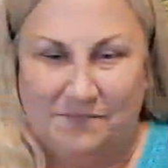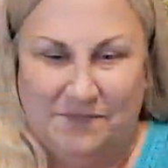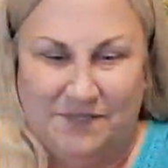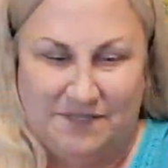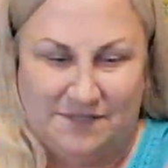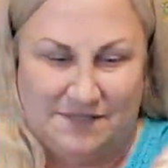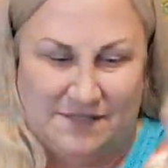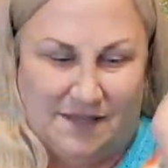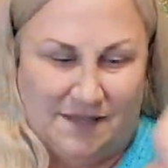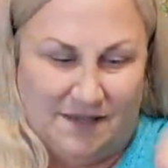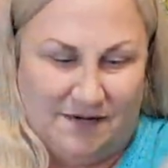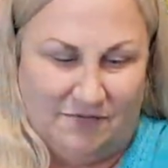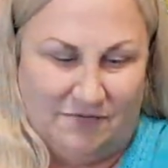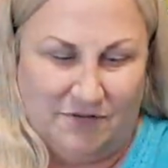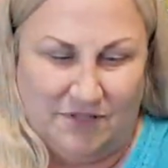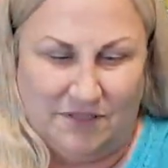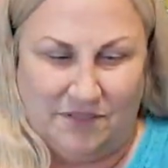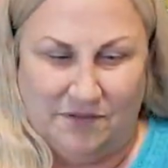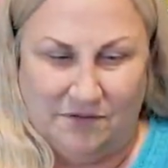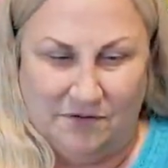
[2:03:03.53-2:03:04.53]
of me is kind of
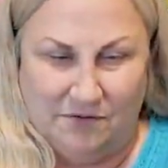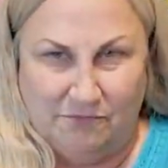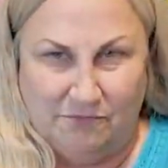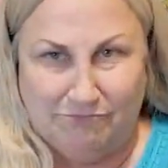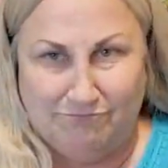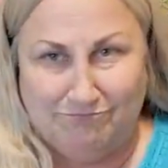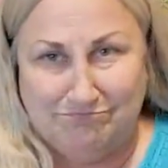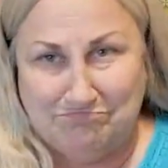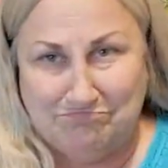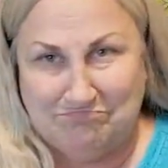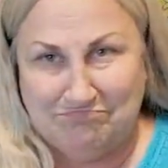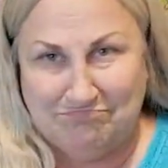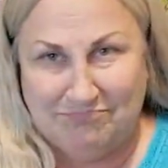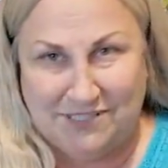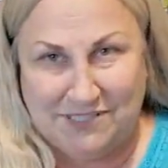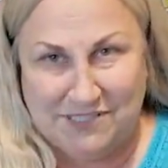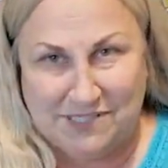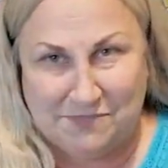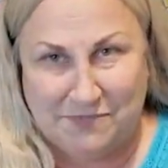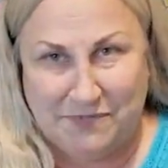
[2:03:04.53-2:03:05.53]
with you
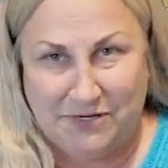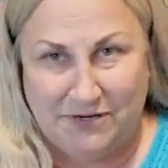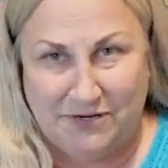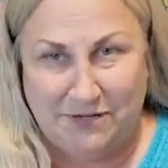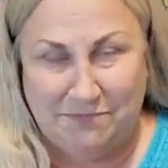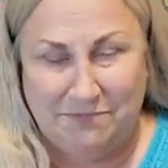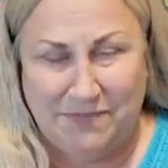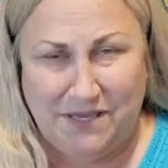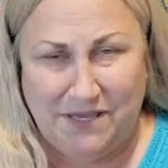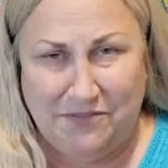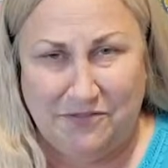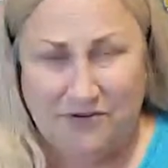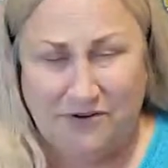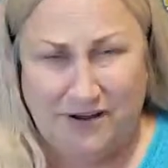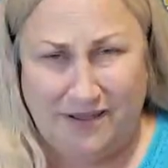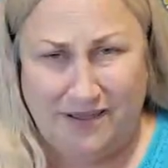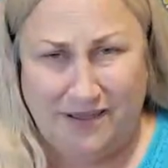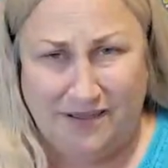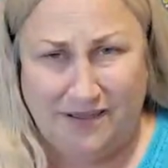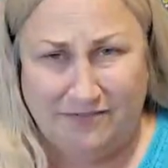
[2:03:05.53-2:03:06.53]
in spirit, my other
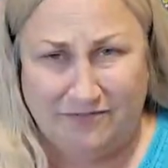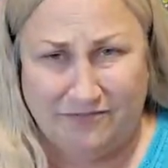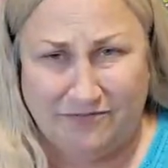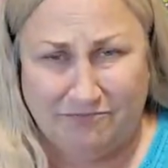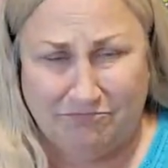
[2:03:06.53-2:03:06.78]
half.